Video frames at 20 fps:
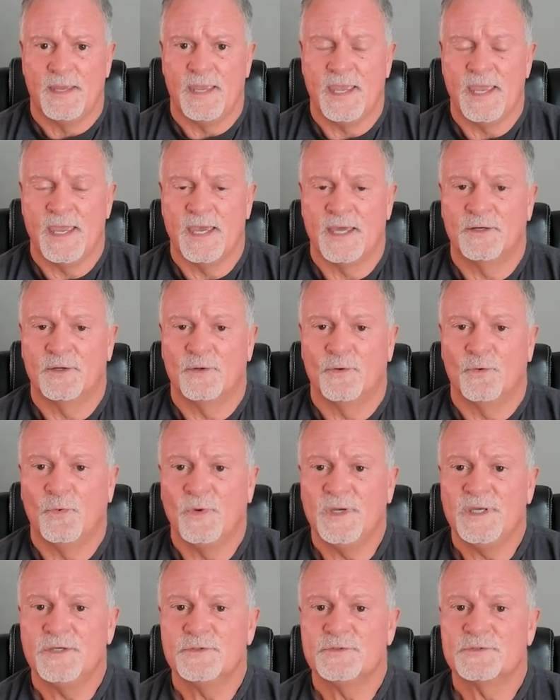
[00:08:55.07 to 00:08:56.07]
and
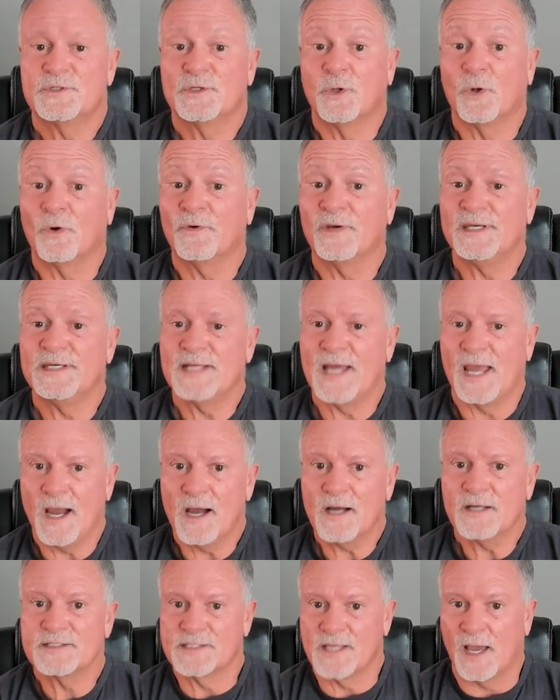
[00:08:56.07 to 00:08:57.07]
we use chlorine
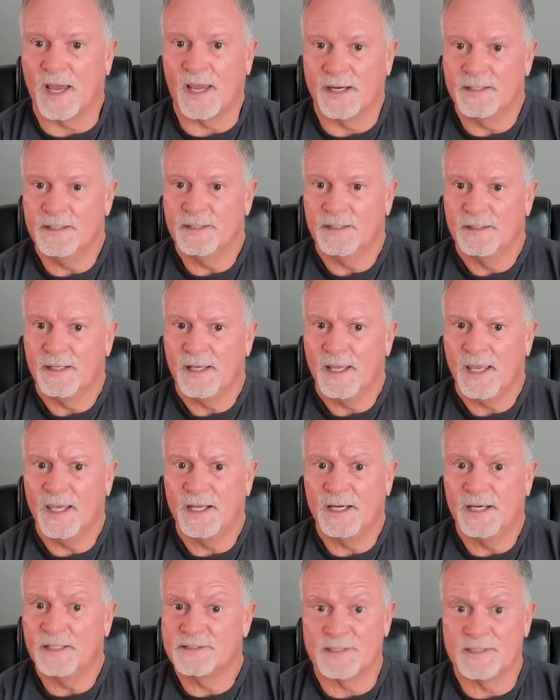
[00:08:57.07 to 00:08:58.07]
dioxide
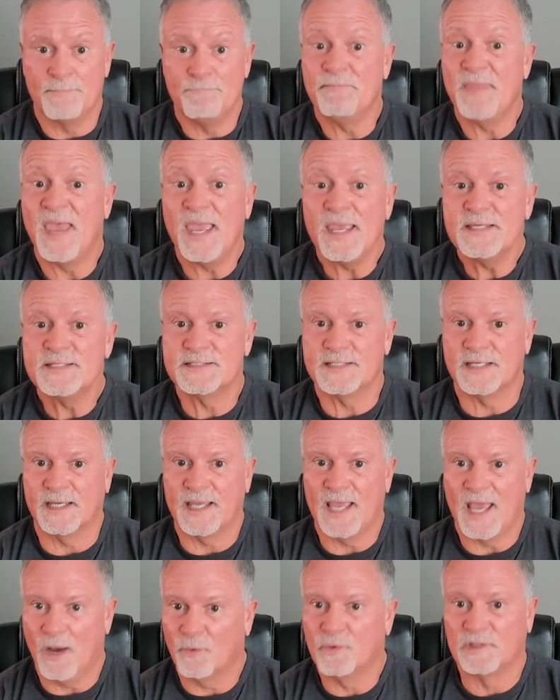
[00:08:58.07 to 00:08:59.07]
and it's amazing
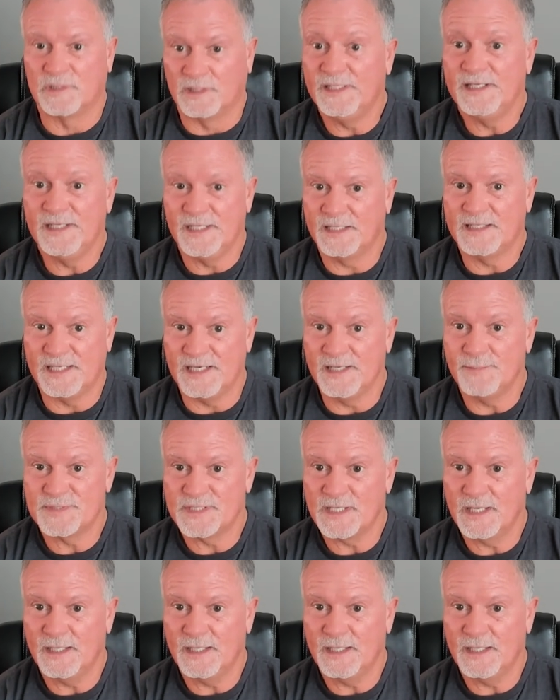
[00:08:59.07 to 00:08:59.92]
how clean it keeps